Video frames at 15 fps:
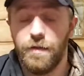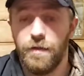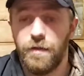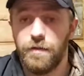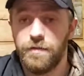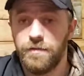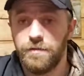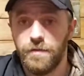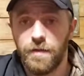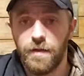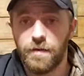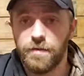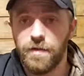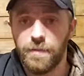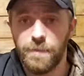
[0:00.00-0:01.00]
All year
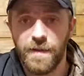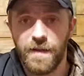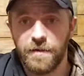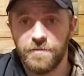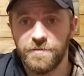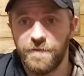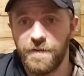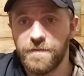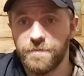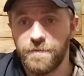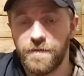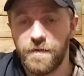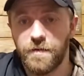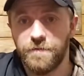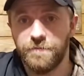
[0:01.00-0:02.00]
long, a lot of Packers fans were
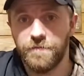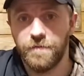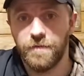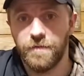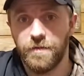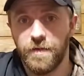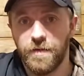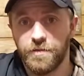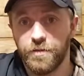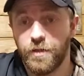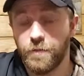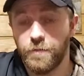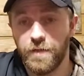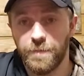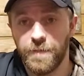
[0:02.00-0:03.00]
calling for
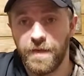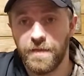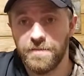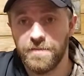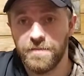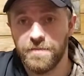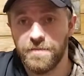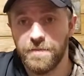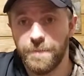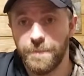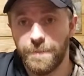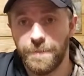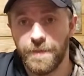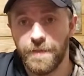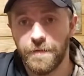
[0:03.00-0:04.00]
short, quick passes,
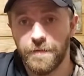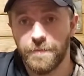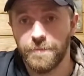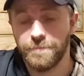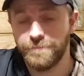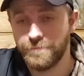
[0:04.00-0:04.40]
you know,